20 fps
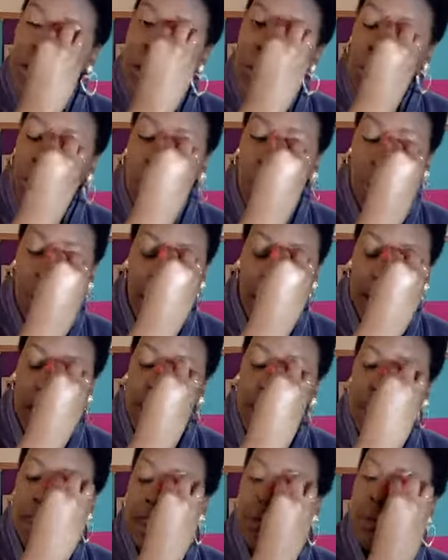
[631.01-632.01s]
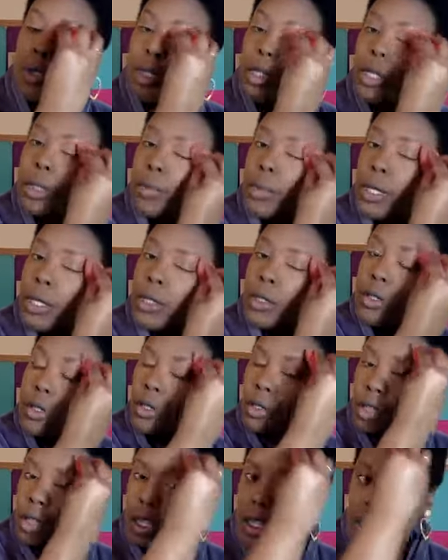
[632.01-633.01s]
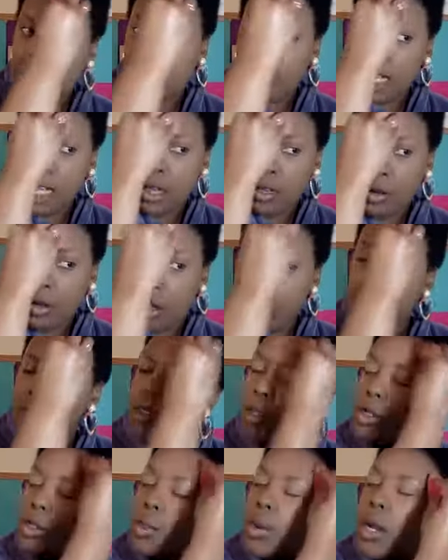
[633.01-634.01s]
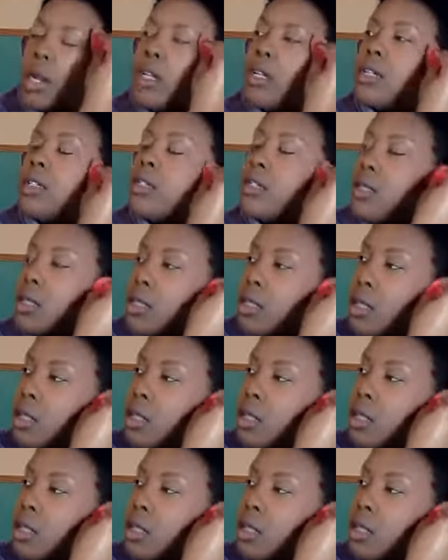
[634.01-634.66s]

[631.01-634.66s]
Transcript: way that the beauty blender lays down all of those products.